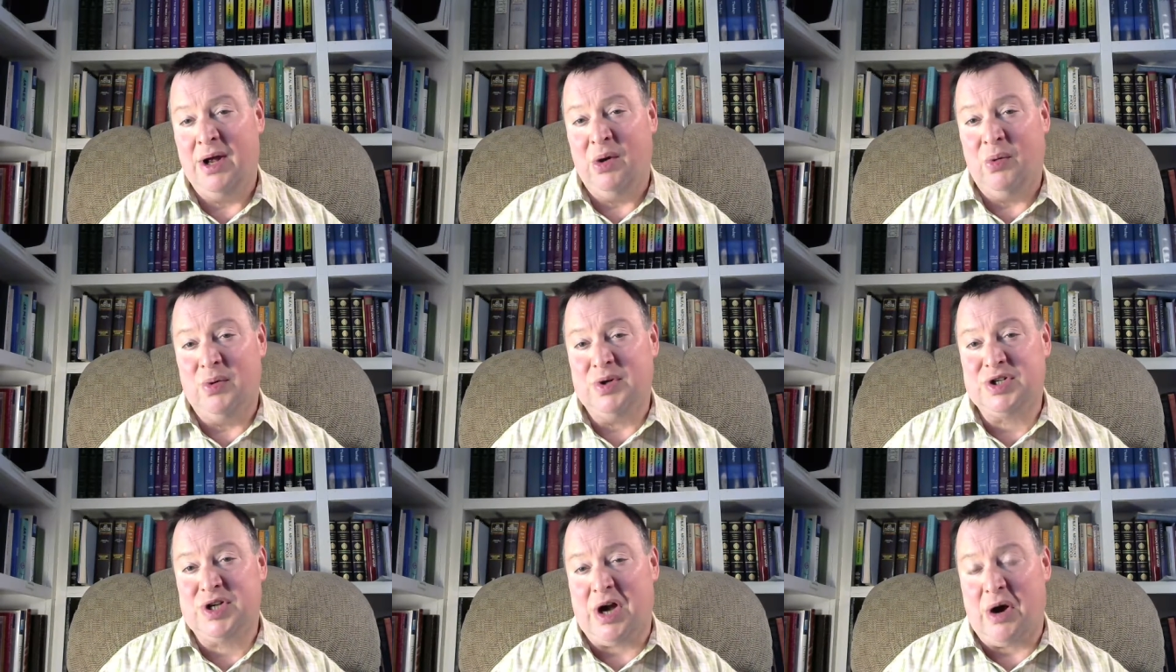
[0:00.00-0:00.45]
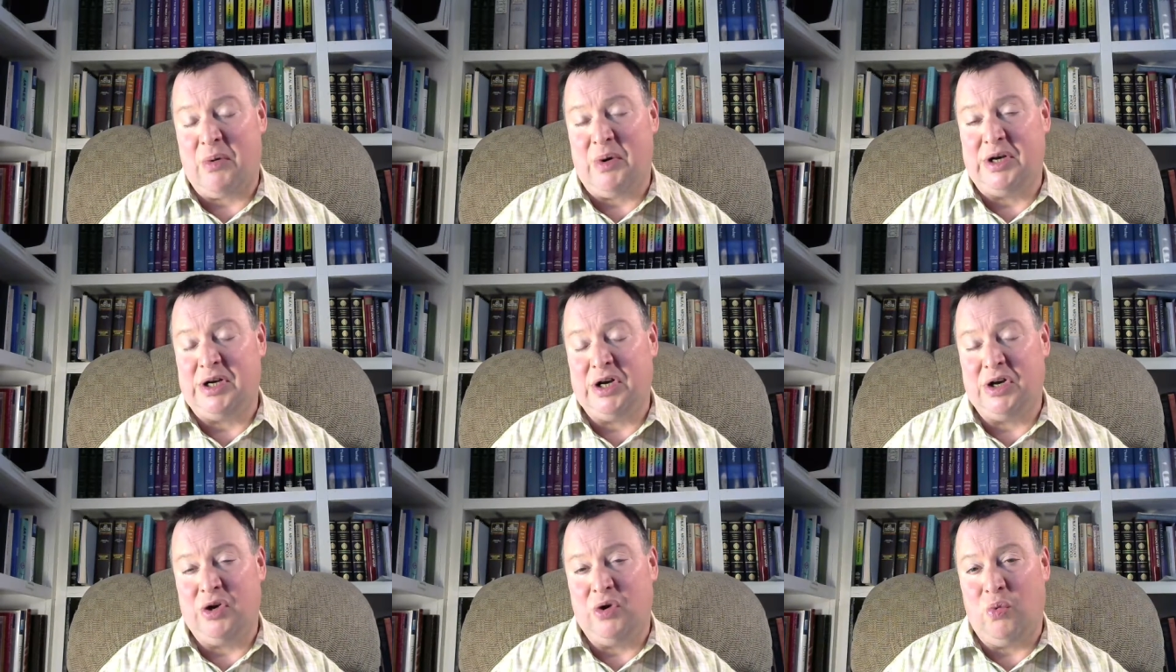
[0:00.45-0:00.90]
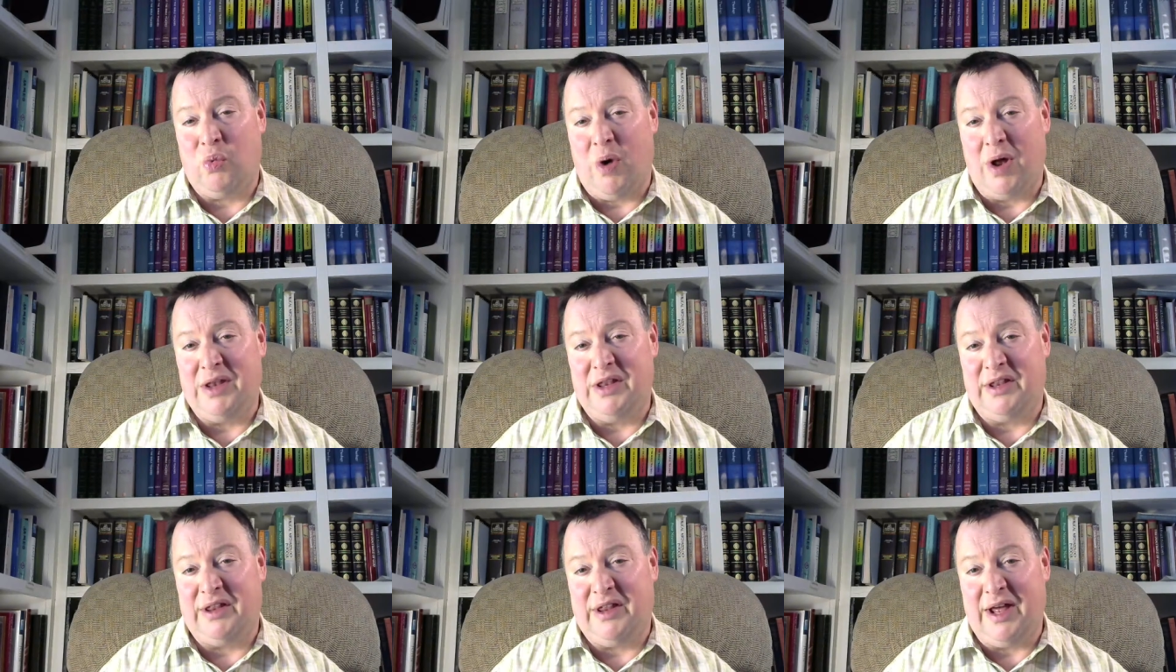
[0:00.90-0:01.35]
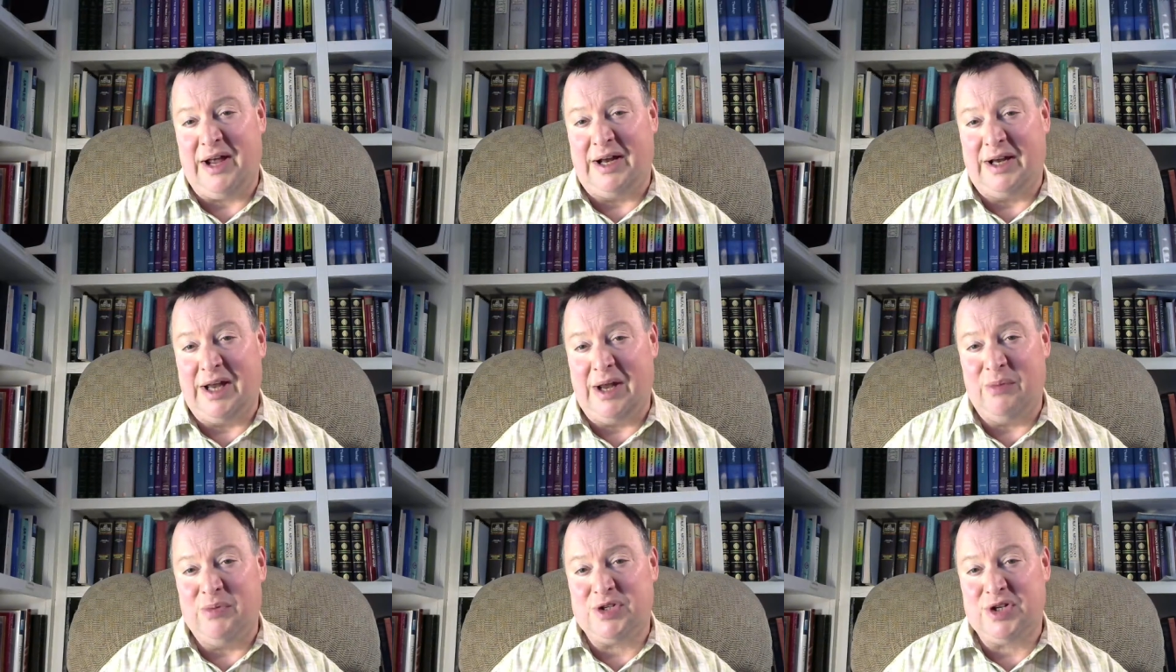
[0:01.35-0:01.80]
was going to do one
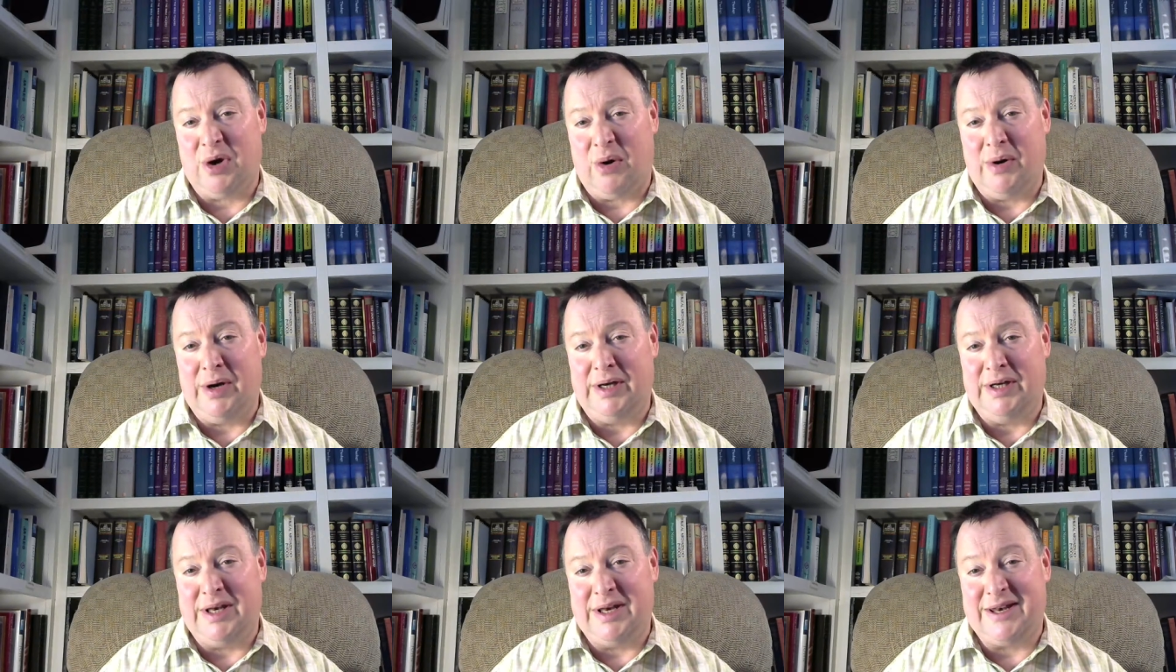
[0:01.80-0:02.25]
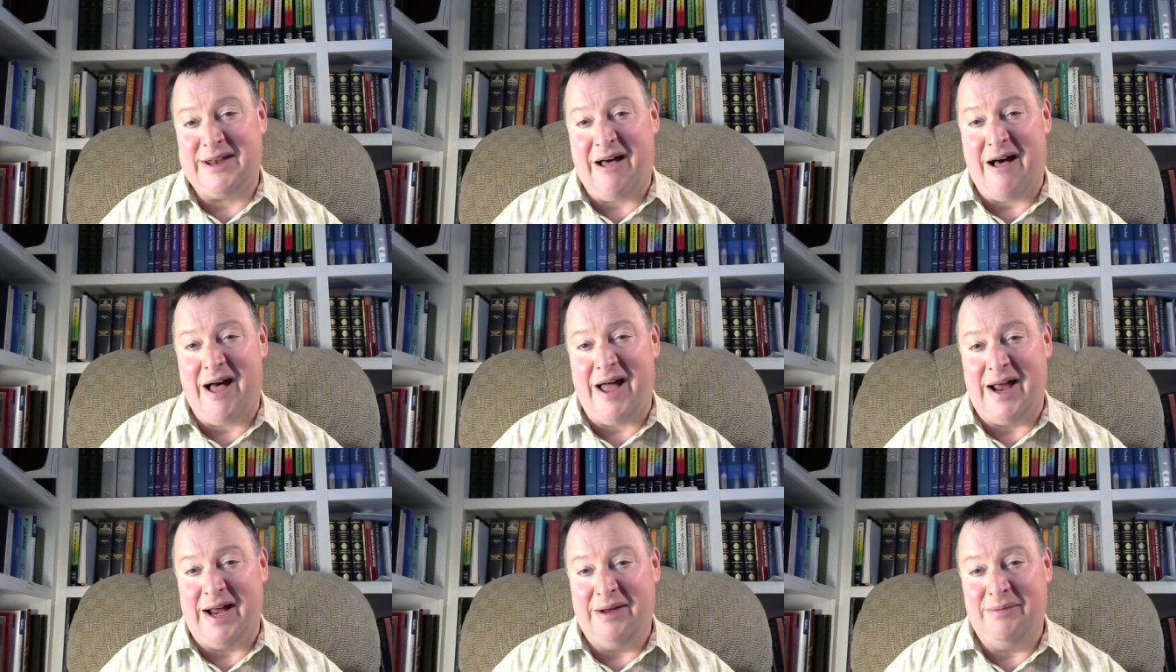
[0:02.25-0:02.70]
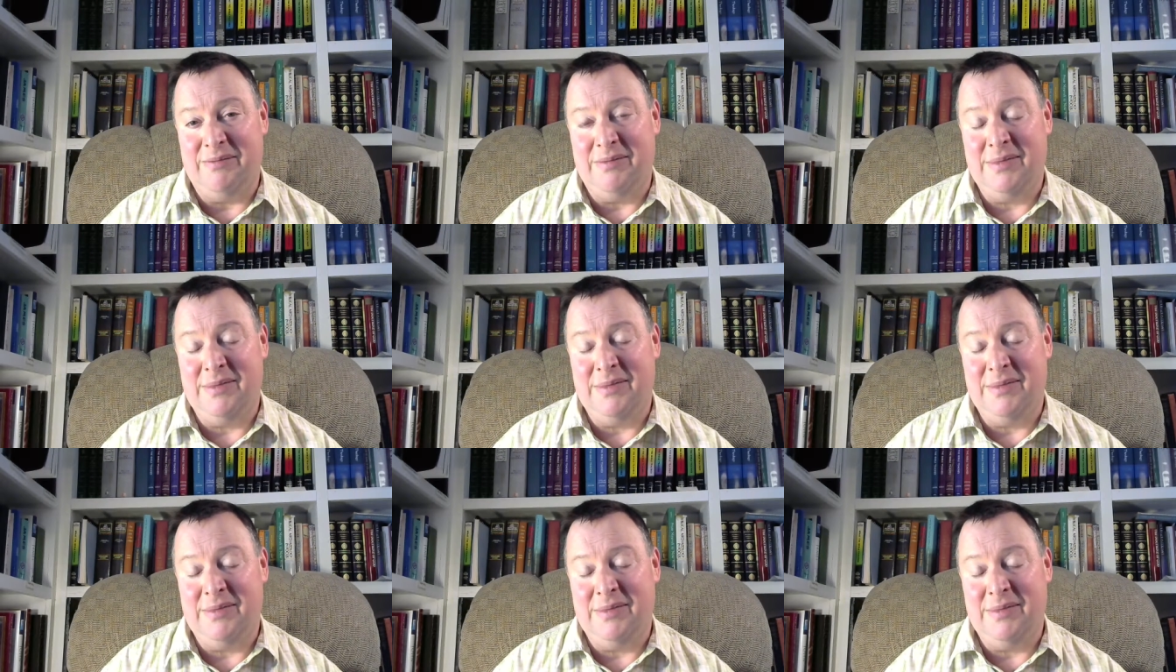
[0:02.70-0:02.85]
thing he was going to die